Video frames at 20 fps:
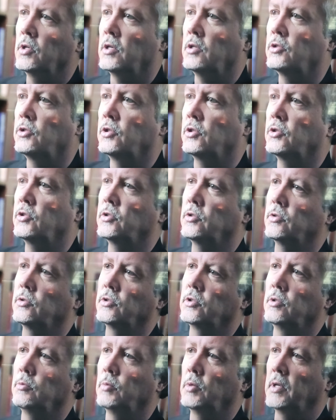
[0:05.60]
it's not
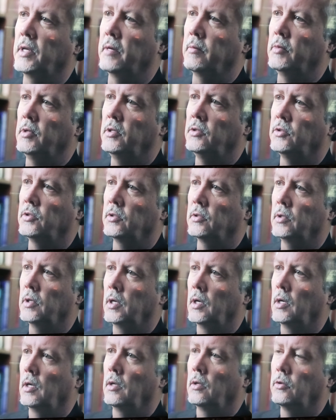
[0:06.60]
just simple amnesia.
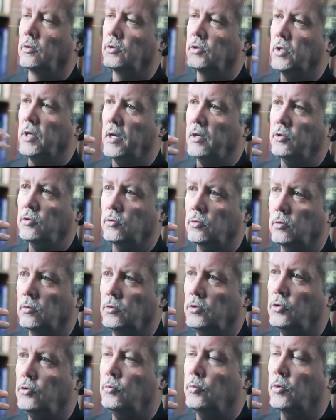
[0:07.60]
There's an
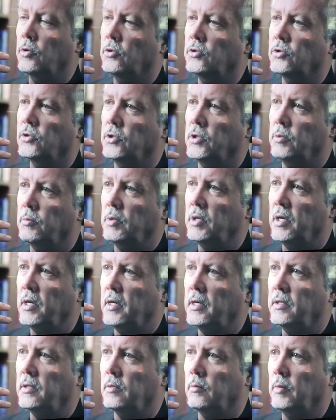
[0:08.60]
actual new person in
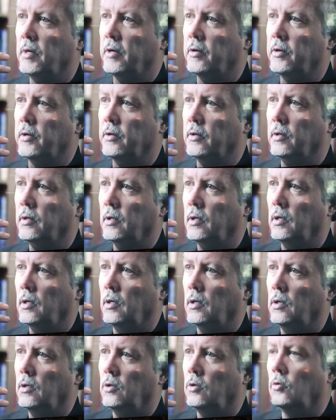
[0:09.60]
behind the barrier
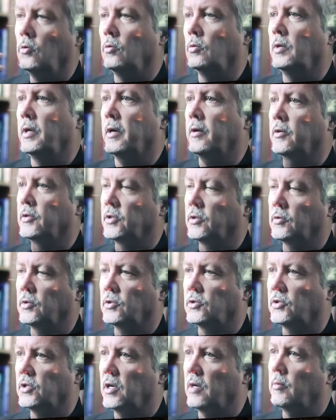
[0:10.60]
who carries
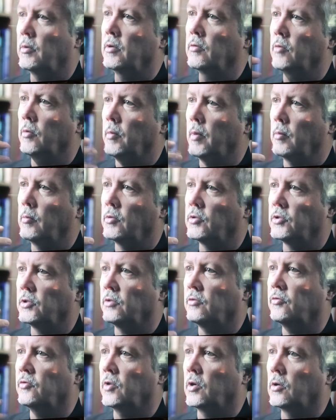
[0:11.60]
out the assignment, remembers
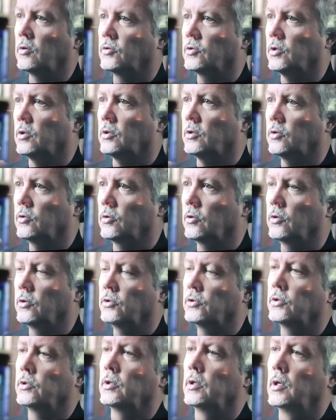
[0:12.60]
it, follows all the
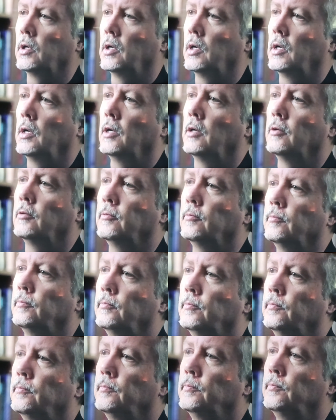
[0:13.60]
orders.
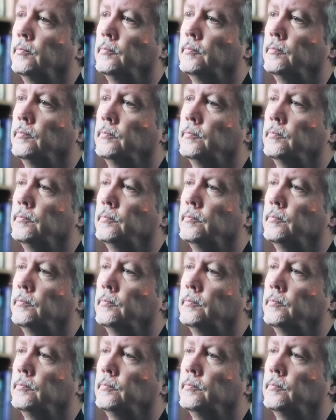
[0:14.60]
So, one of the